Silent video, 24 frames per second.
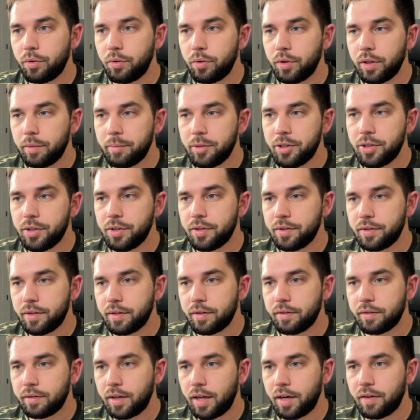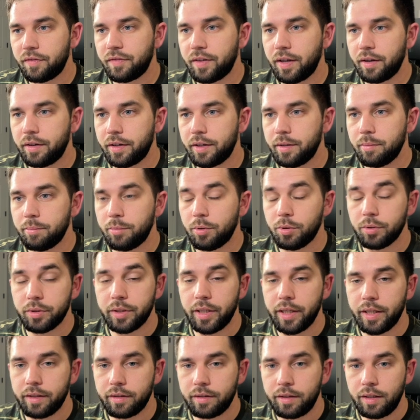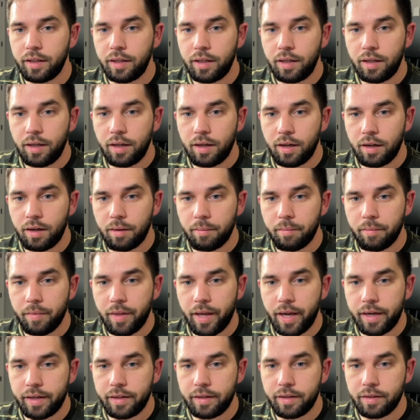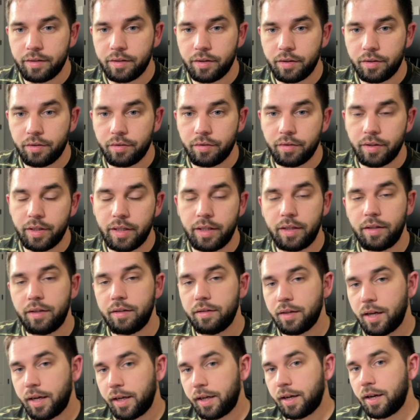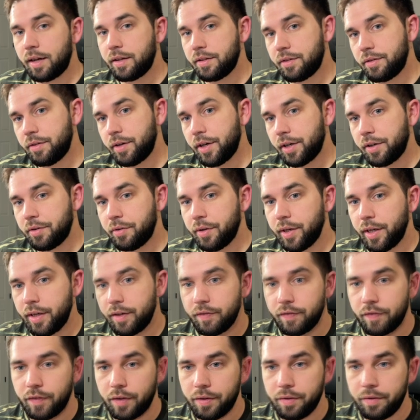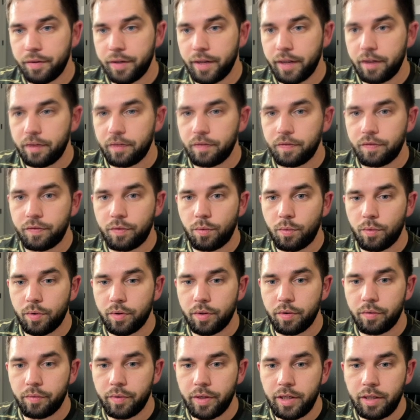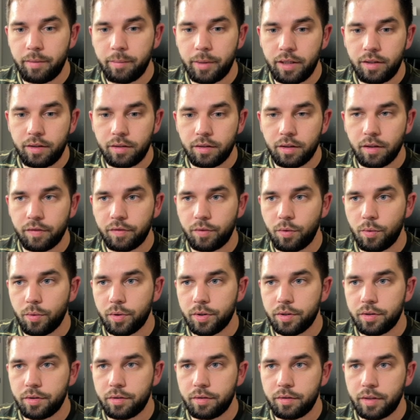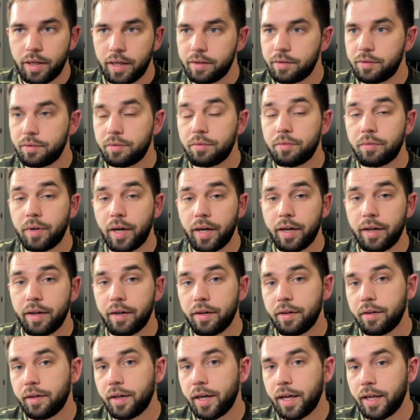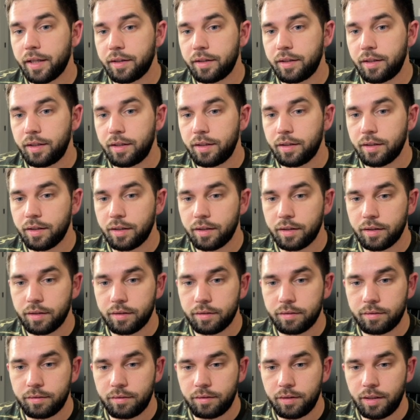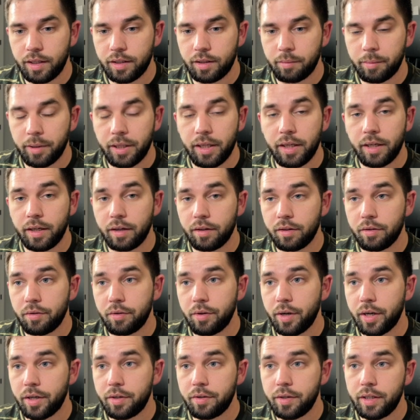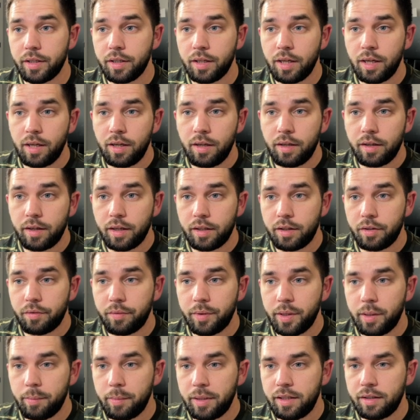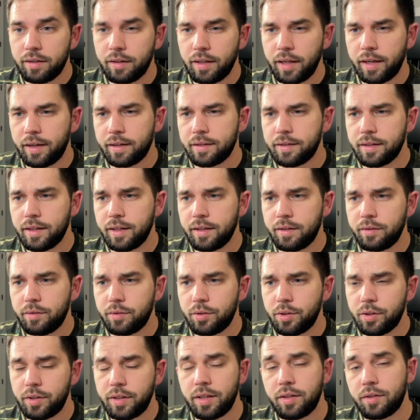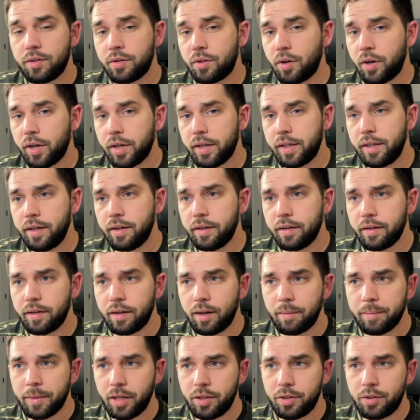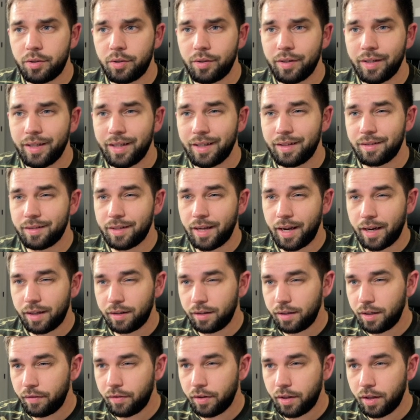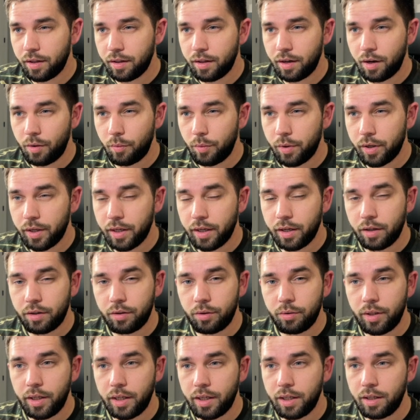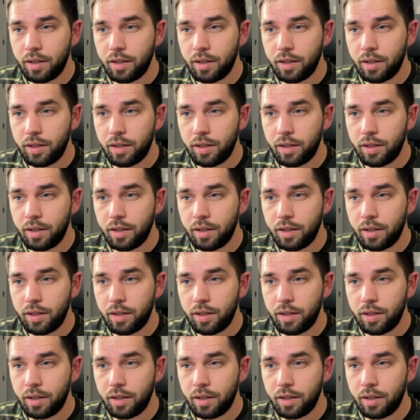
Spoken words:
Images and kind of found it, pulled it in. That is under the icons directory. And then for the README, of course, that's right here at the beginning of the directory. Got the README. Like I said, just getting started here. I'm not sure exactly everything that I want to include in it,